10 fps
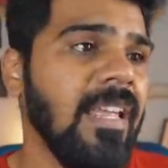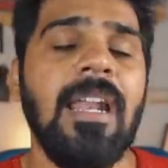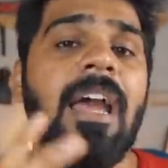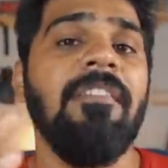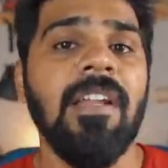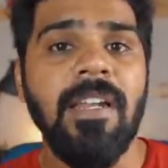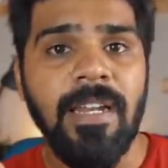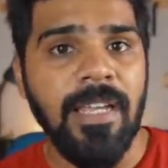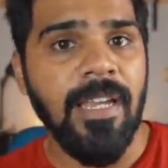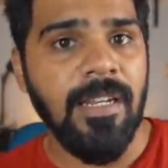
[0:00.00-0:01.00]
and having a
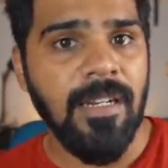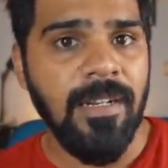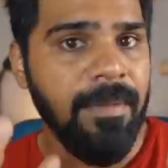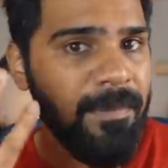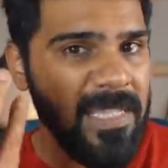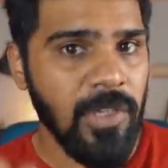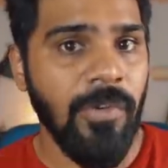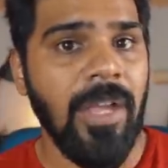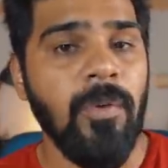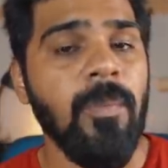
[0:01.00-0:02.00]
dedicated piece
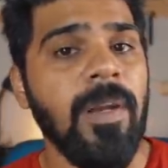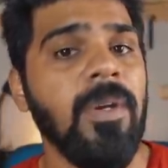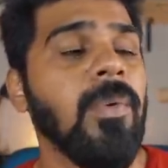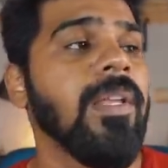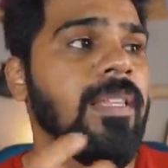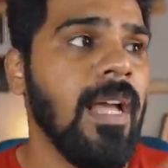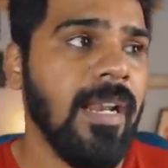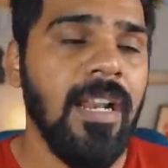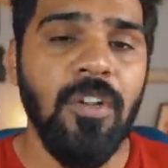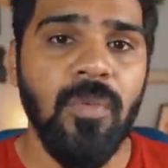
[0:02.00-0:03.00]
of equipment doing
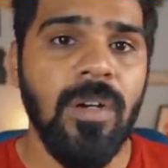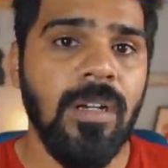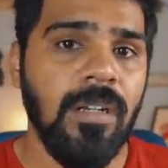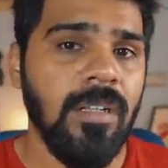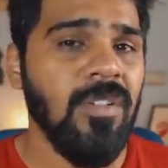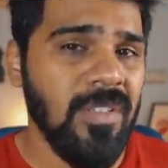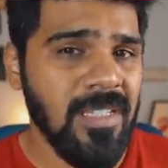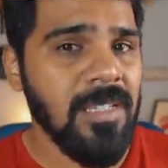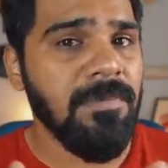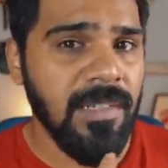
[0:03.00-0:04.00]
that kind of work, you know, this
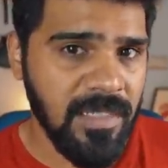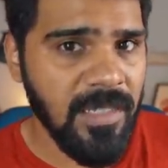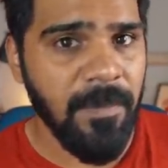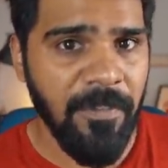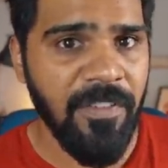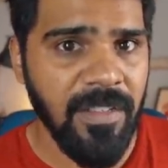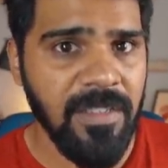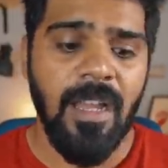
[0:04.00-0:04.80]
is a personal preference.